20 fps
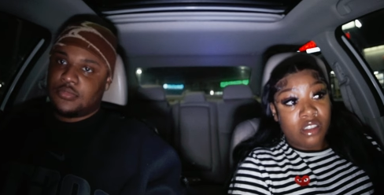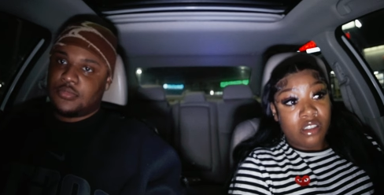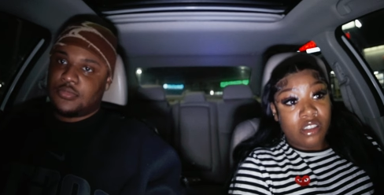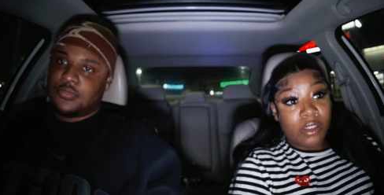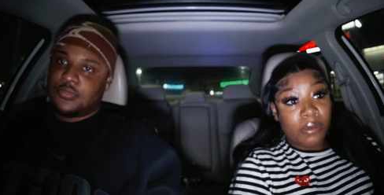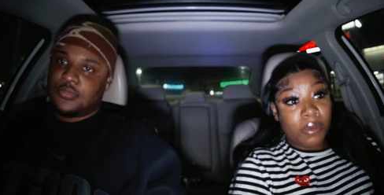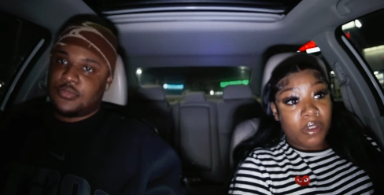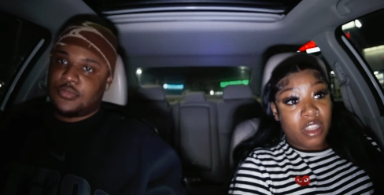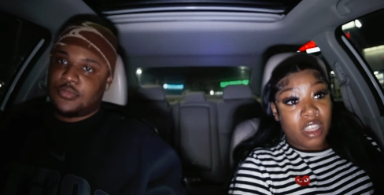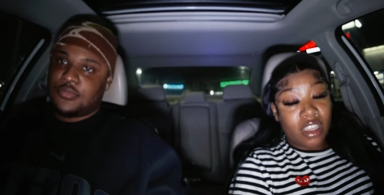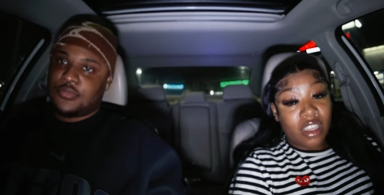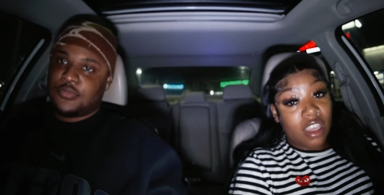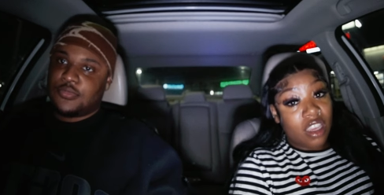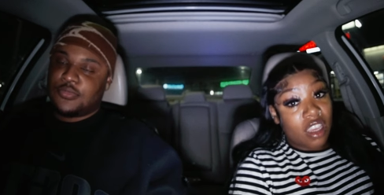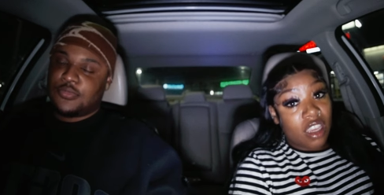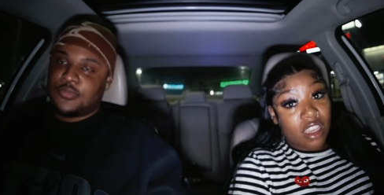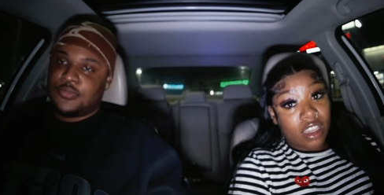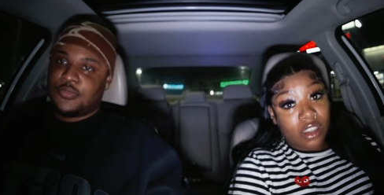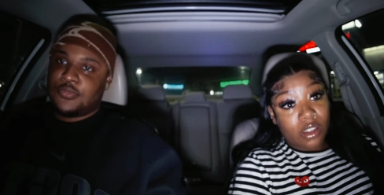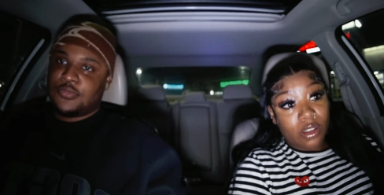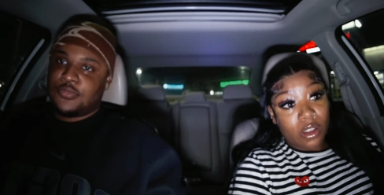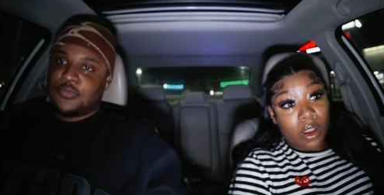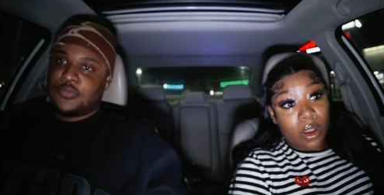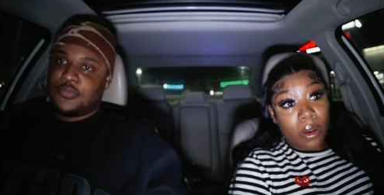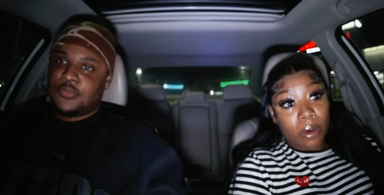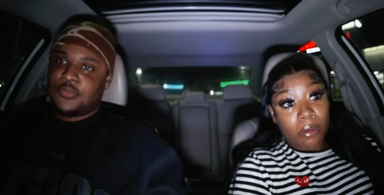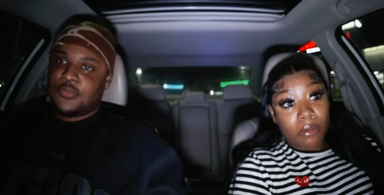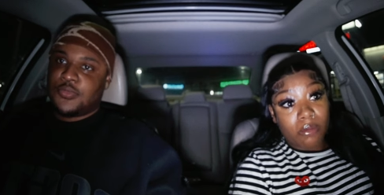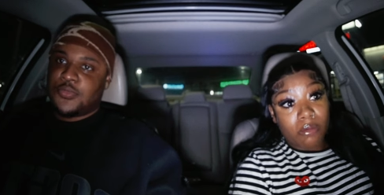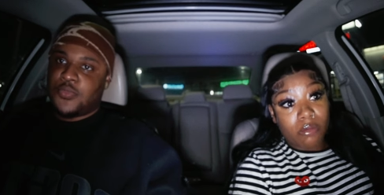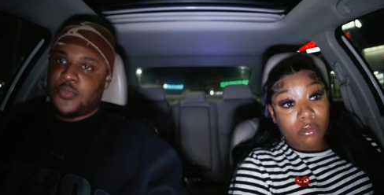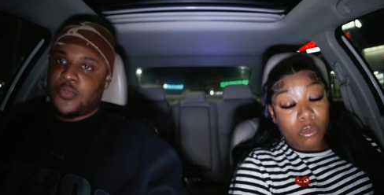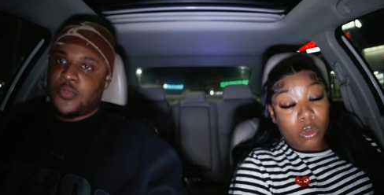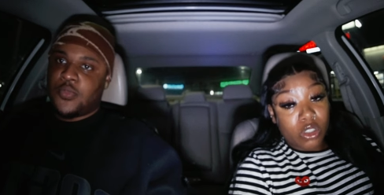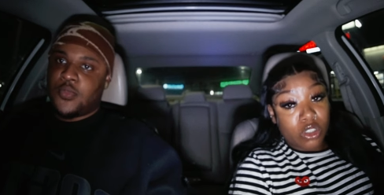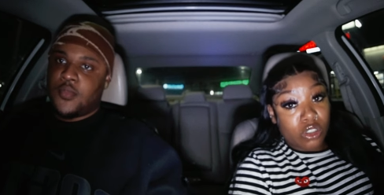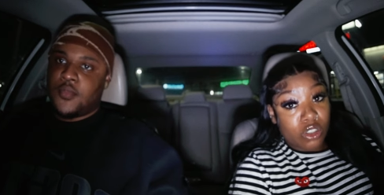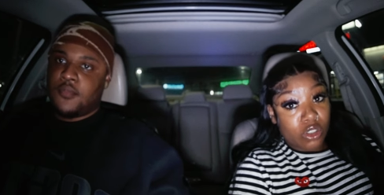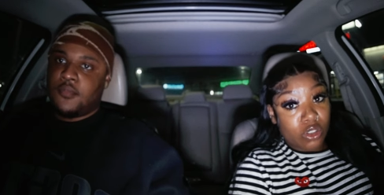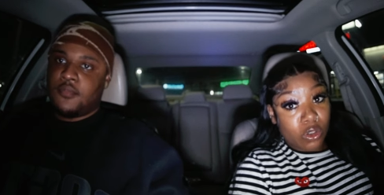Speaker 1: just be like hey um what's
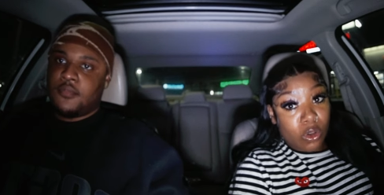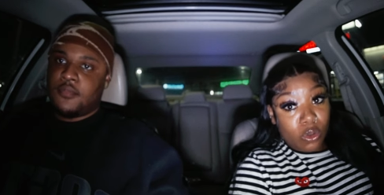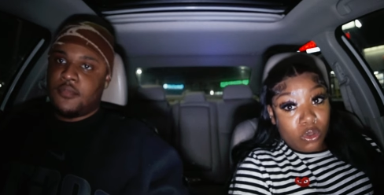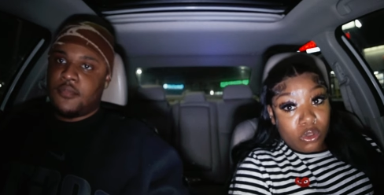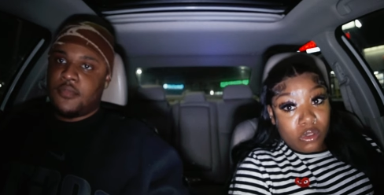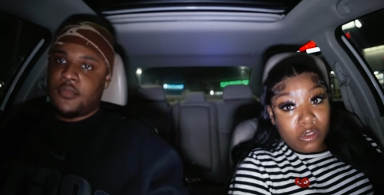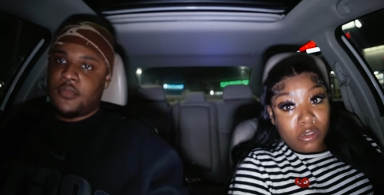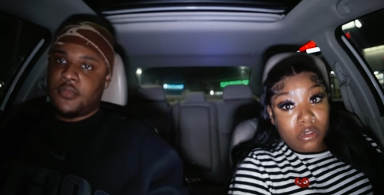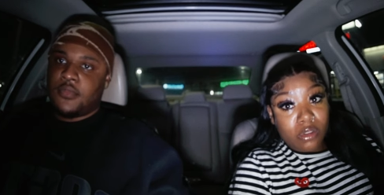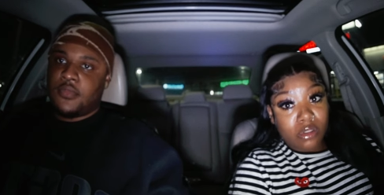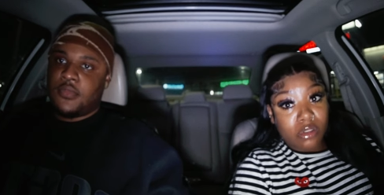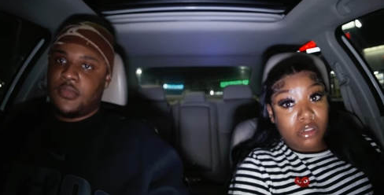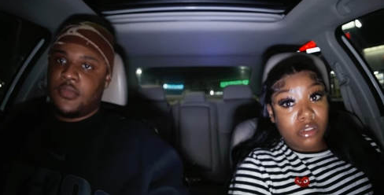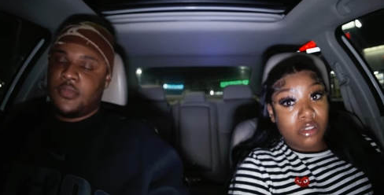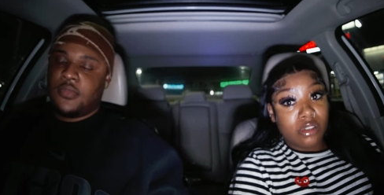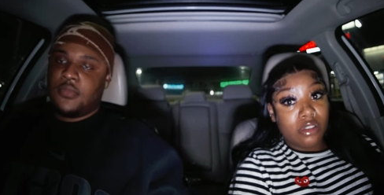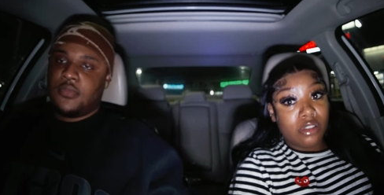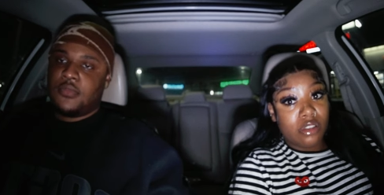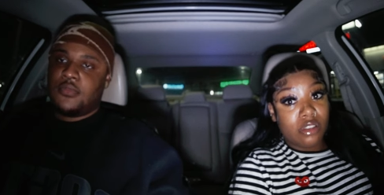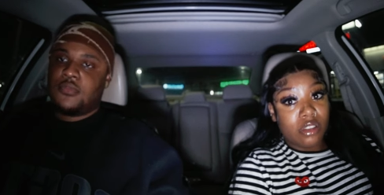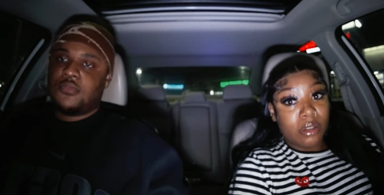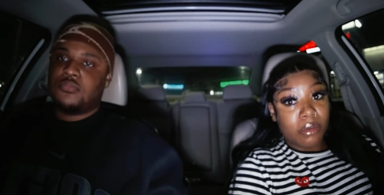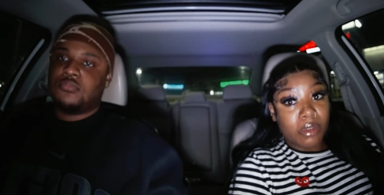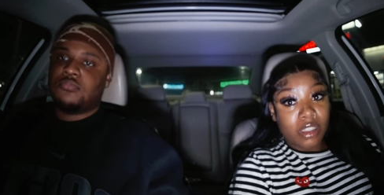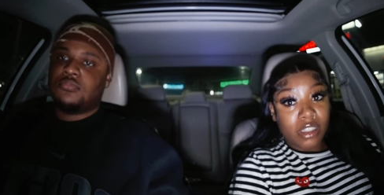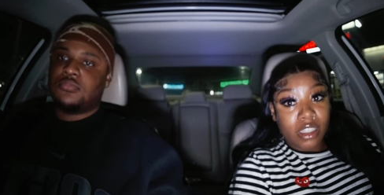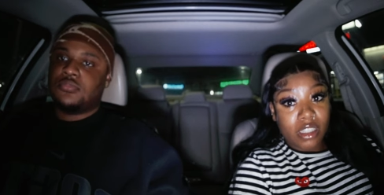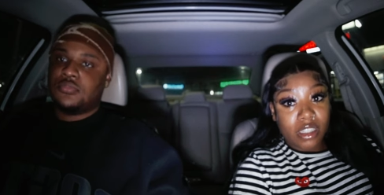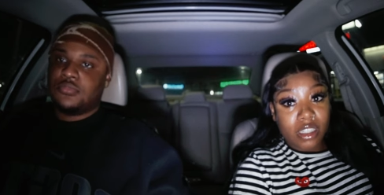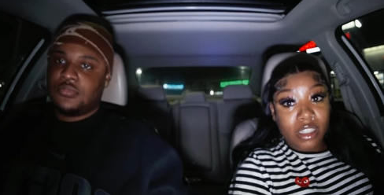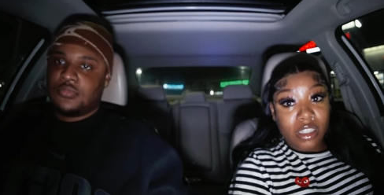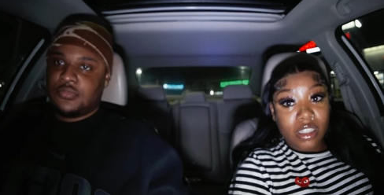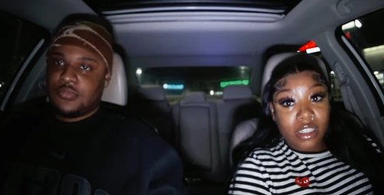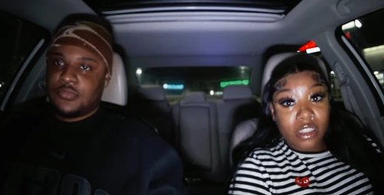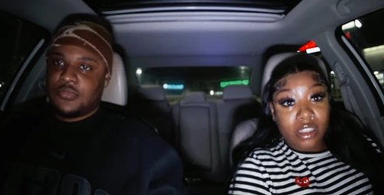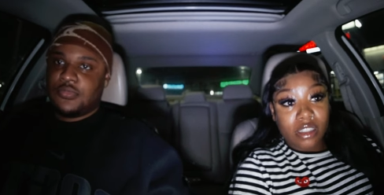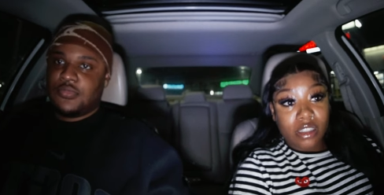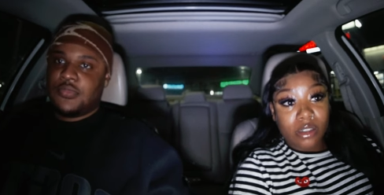your socials something like that